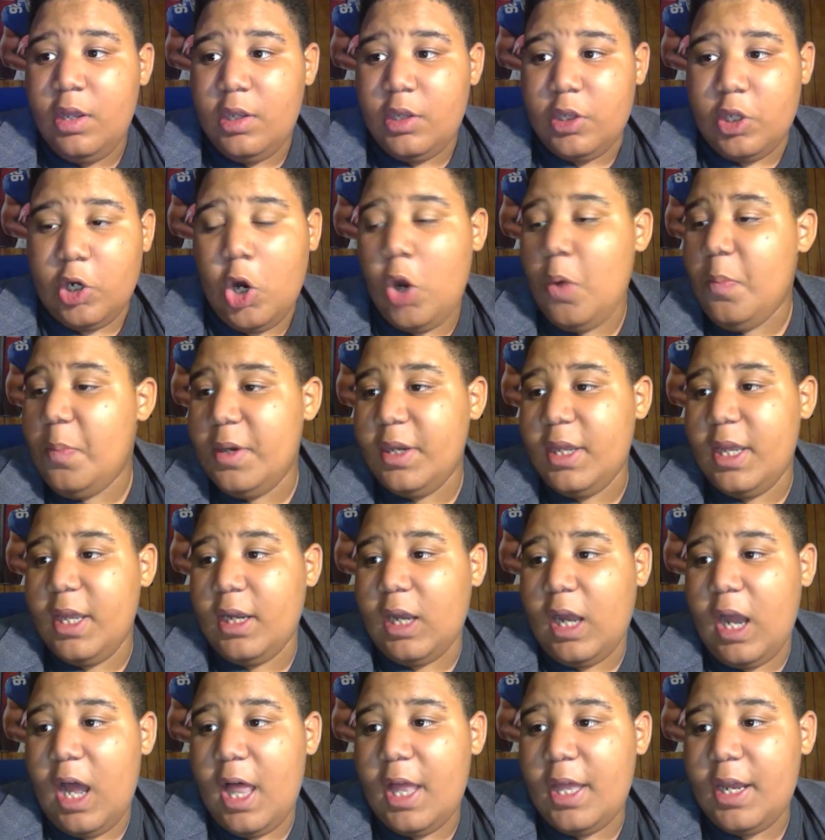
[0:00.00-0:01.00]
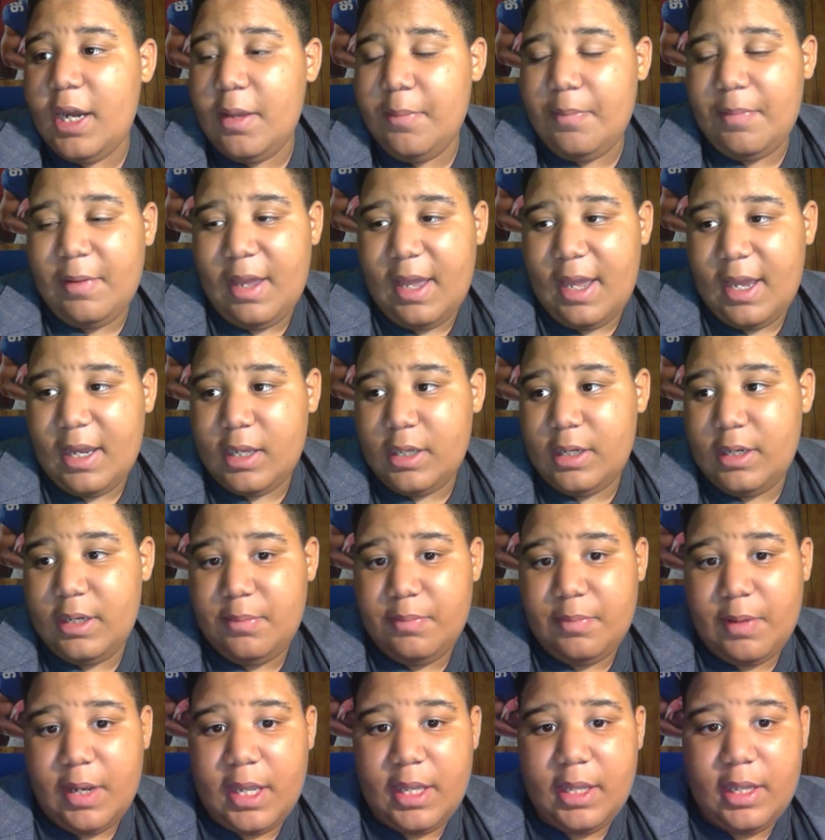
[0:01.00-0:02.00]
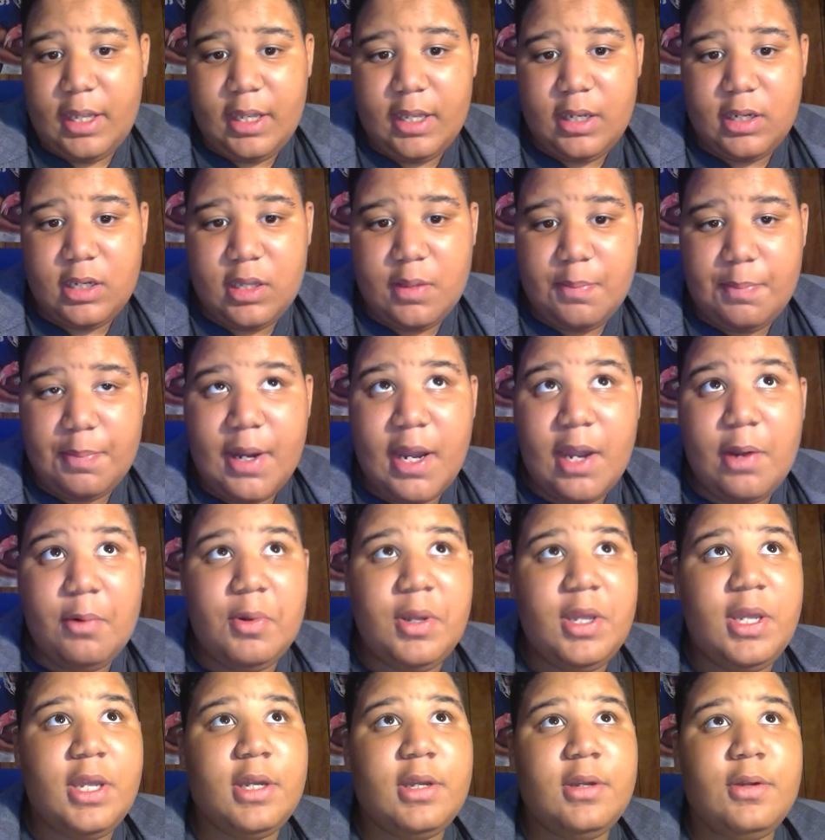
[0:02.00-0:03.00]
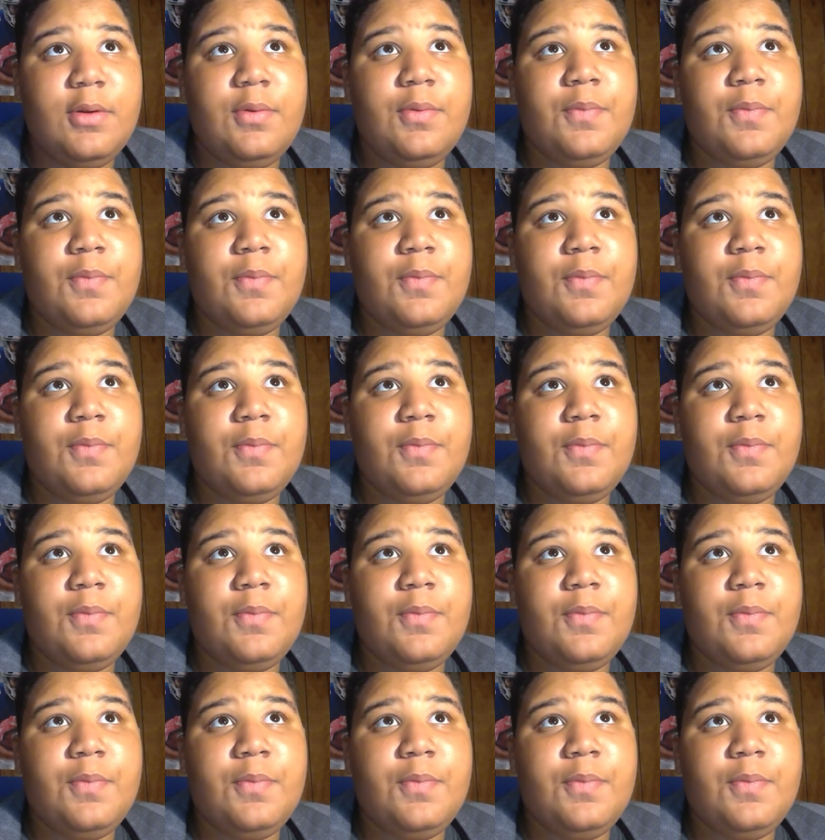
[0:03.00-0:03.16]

They're hoping to get Golladay back by the end of the bye week.